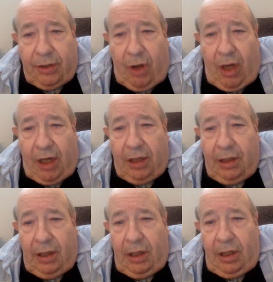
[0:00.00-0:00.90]
daughter,
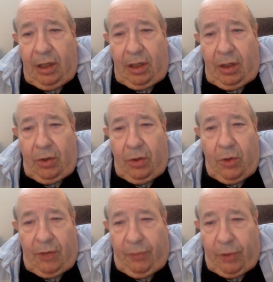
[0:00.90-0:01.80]

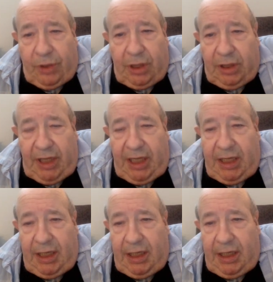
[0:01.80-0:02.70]
who unfortunately